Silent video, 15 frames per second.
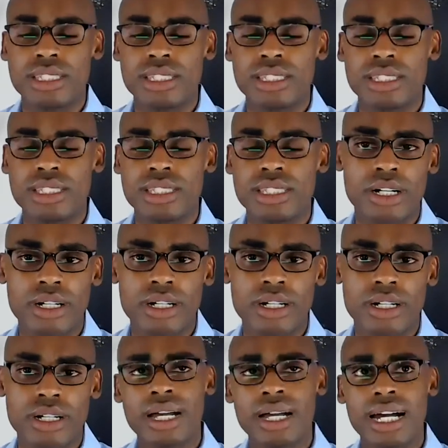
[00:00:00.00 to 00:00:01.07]
or other
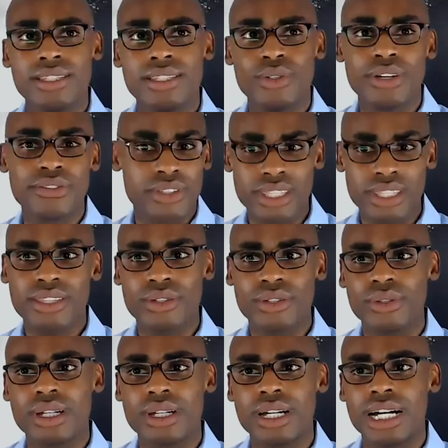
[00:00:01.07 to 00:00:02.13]
reasons they might want
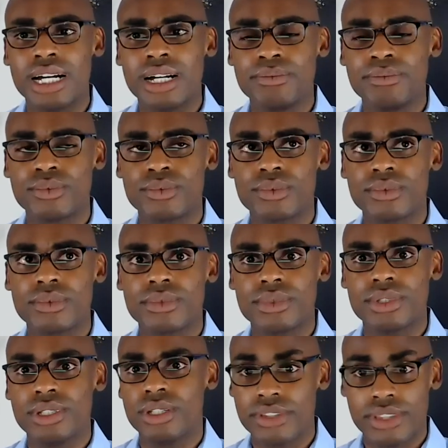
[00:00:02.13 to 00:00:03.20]
to partner with you,
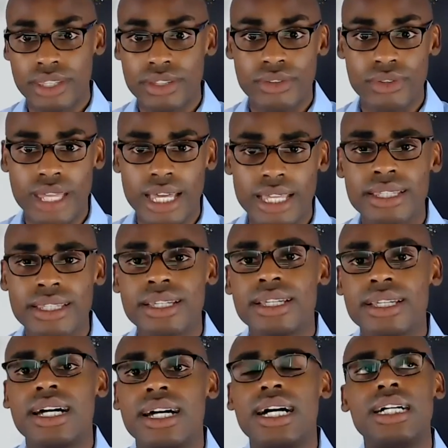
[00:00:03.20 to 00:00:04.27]
and you have to think through.
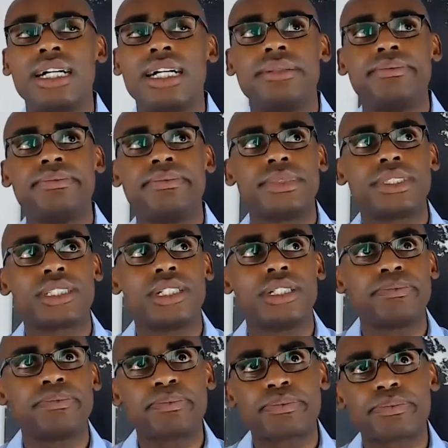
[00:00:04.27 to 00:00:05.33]

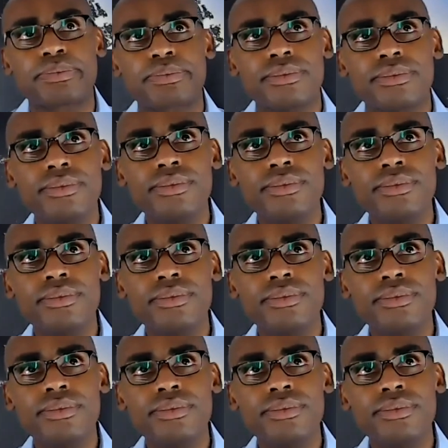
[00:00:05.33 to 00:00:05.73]
That.